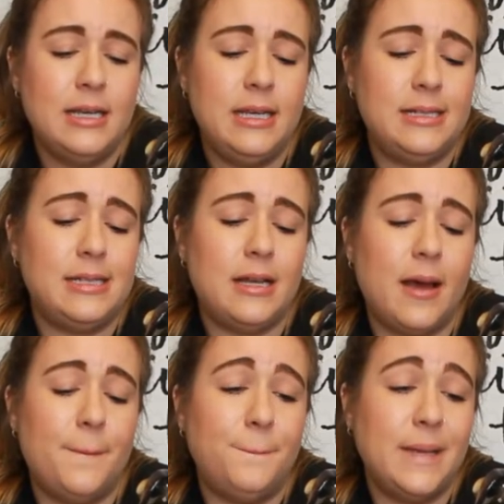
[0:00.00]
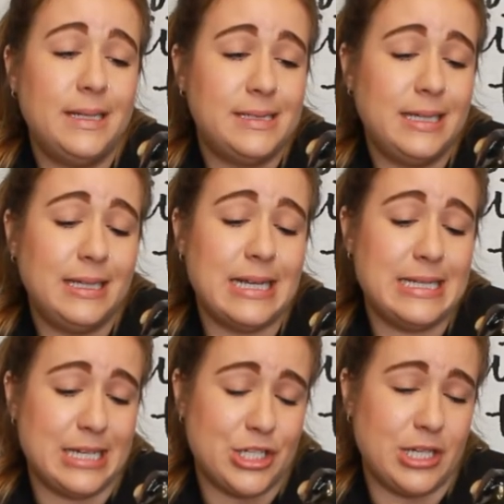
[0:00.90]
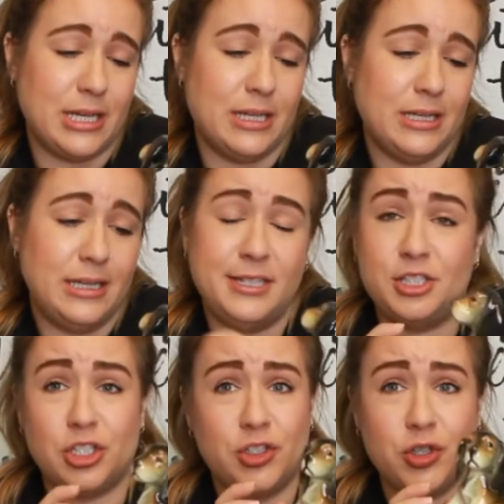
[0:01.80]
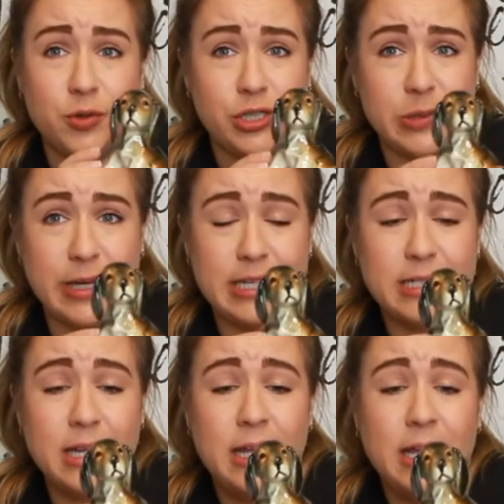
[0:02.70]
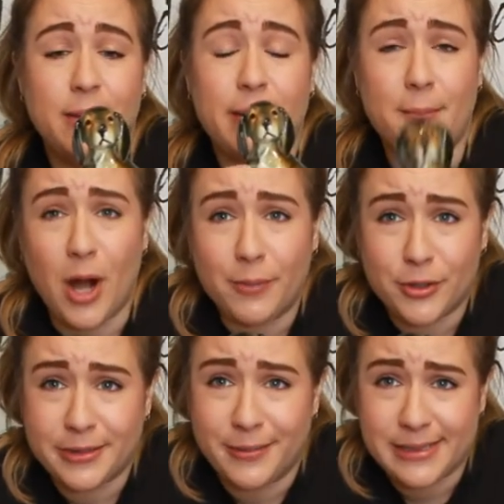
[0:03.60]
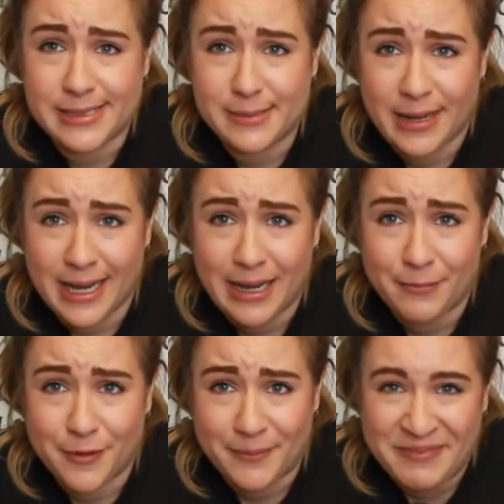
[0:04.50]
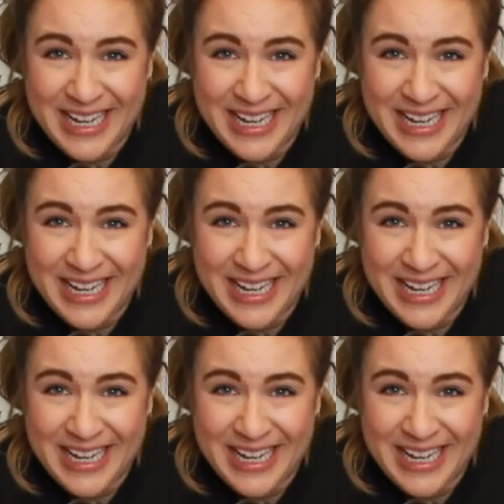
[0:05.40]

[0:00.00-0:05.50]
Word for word: He's in amazing condition. He's just so sweet. My mom already wants to buy him from